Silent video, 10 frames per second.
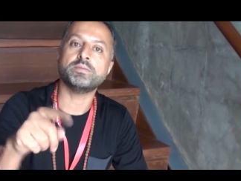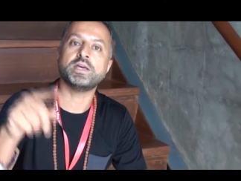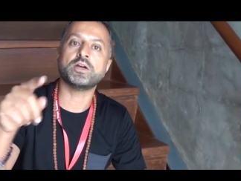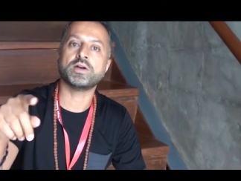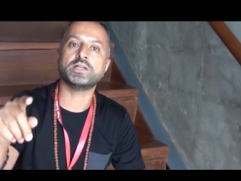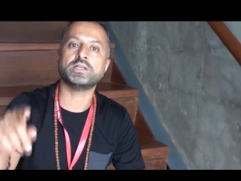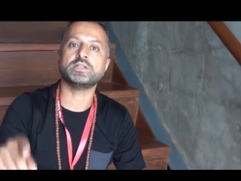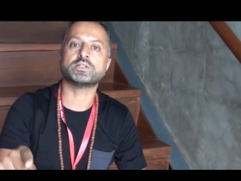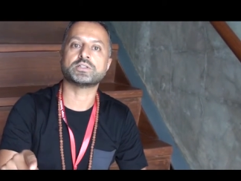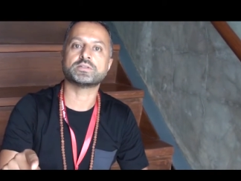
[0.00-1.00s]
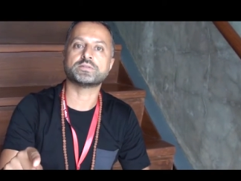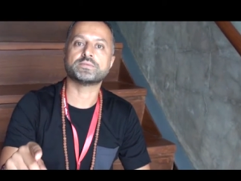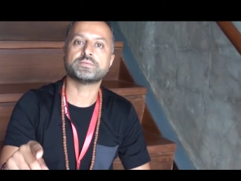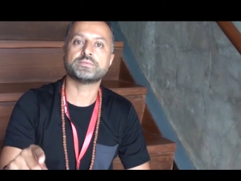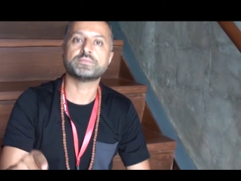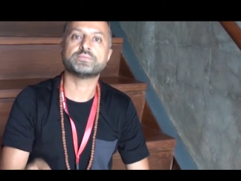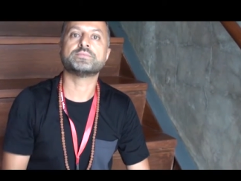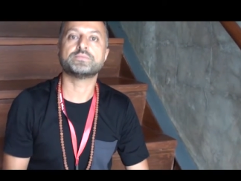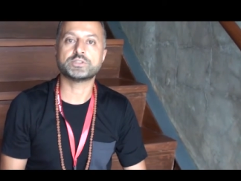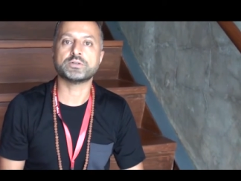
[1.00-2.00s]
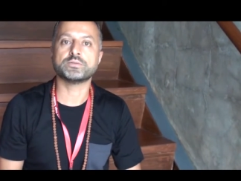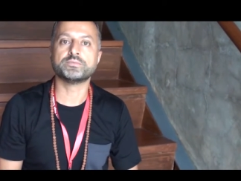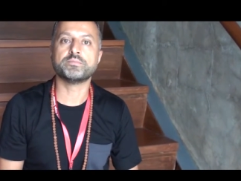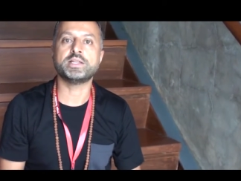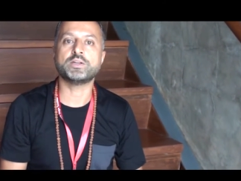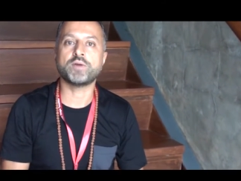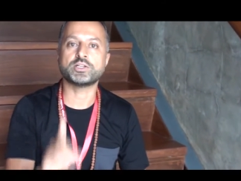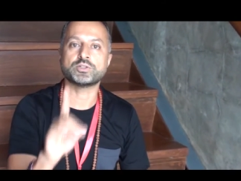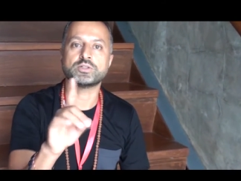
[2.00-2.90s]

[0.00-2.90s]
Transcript: be a great teacher. So, make the right